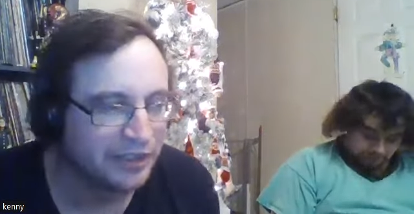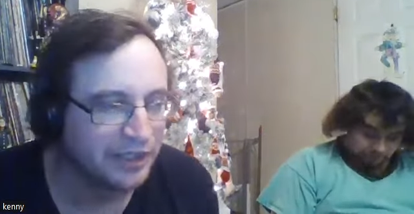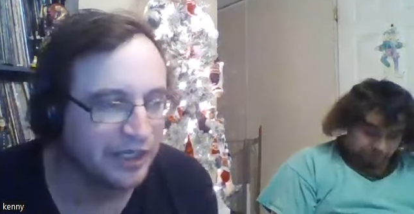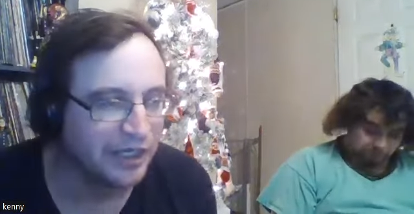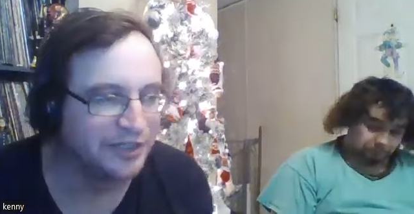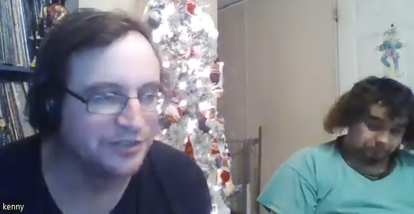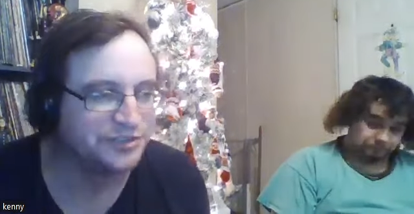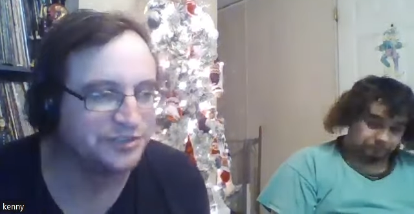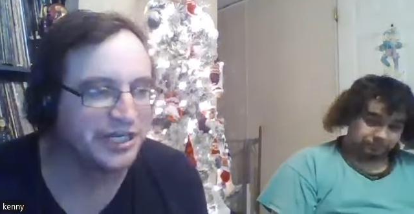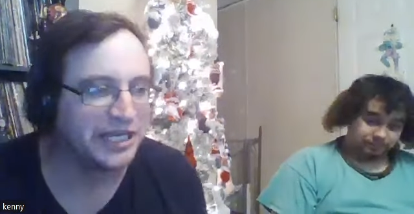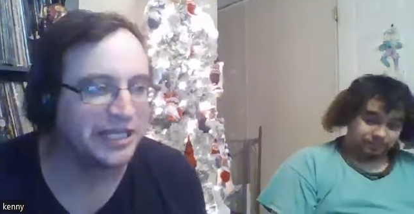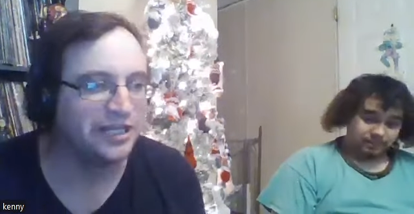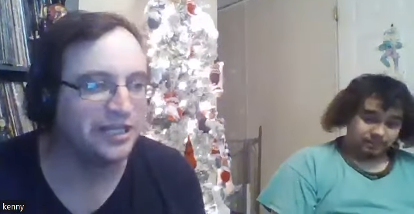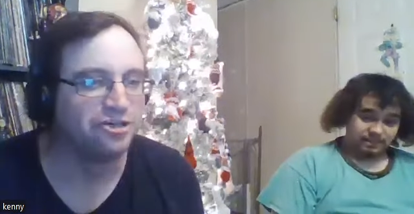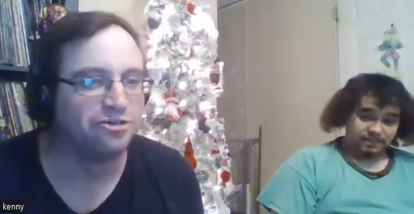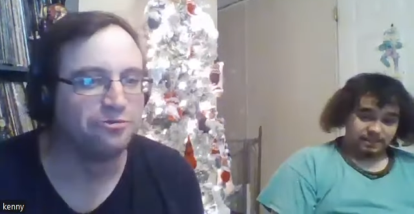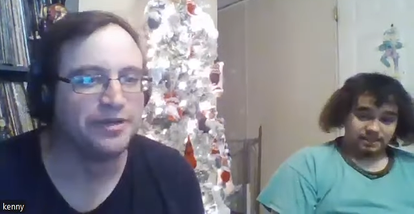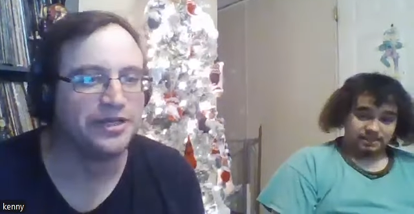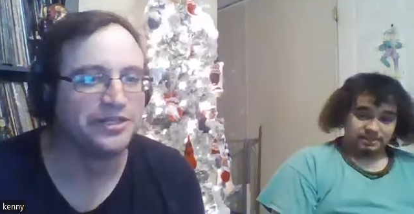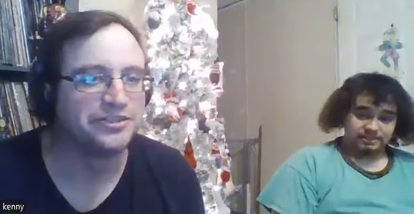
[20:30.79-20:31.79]
Speaker 1: Uh,
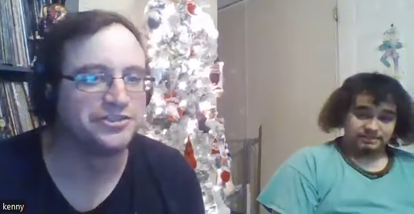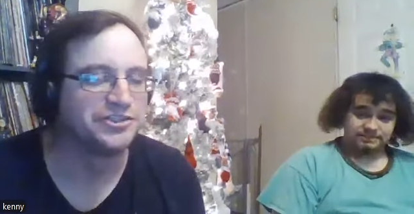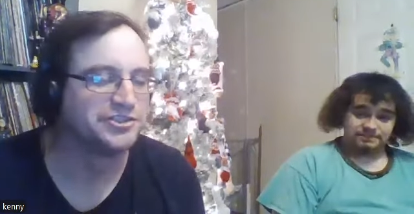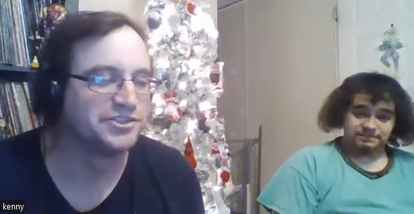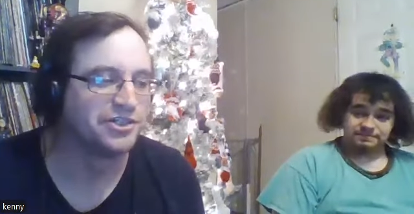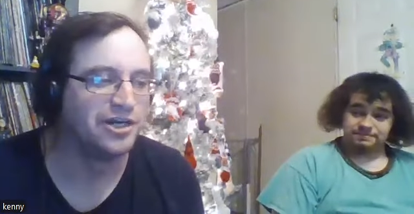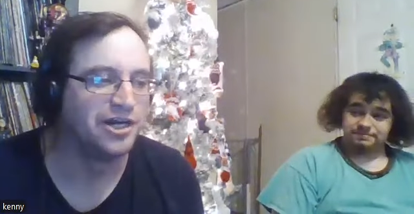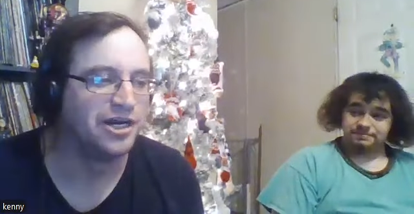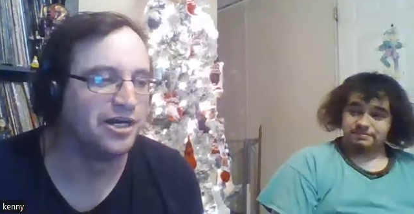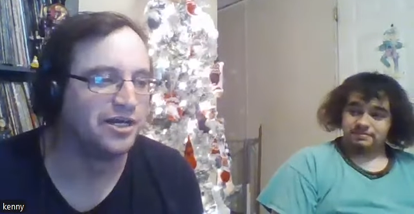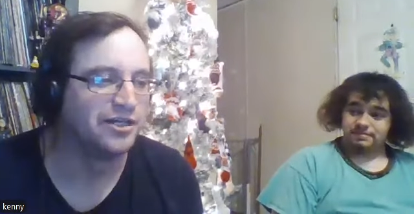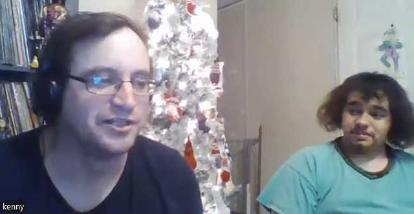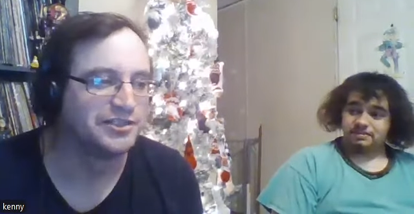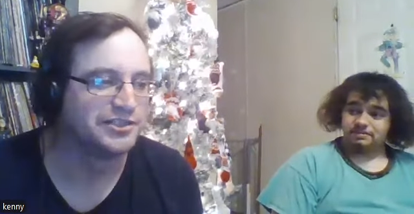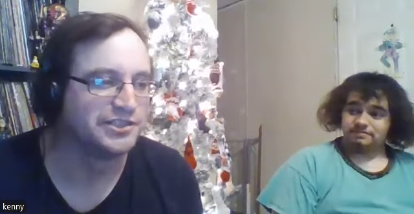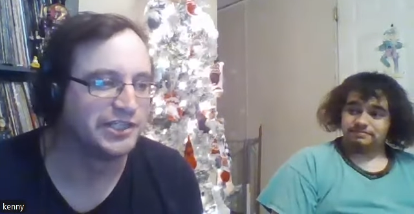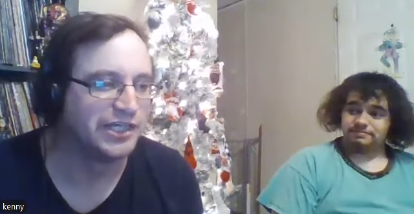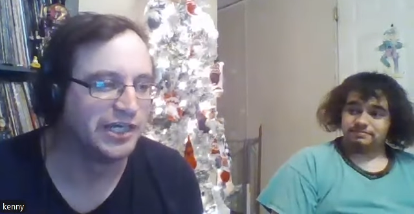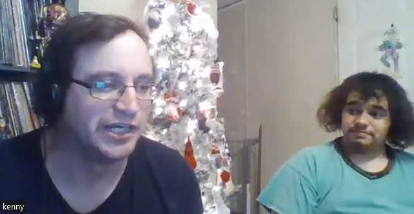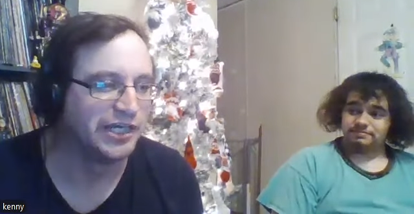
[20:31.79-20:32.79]
Jello mentions her all the
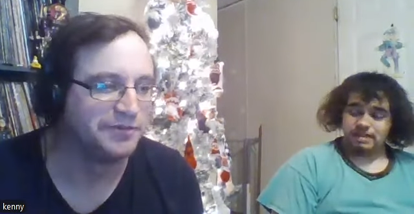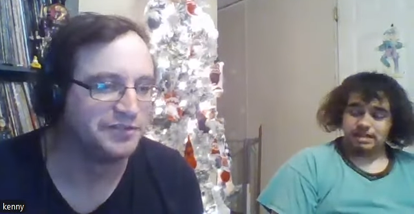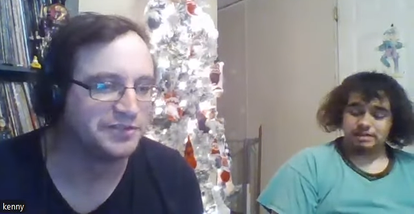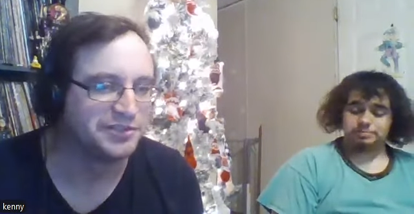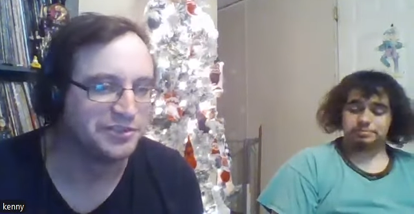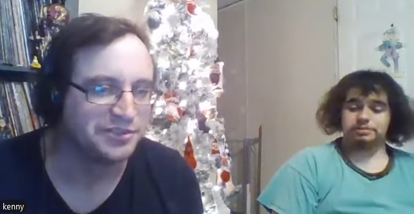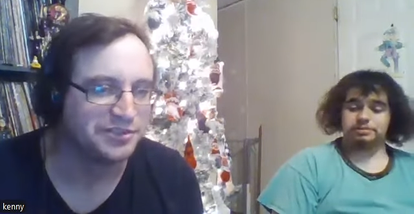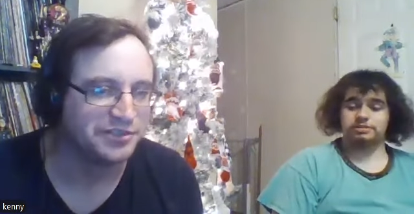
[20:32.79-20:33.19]
time.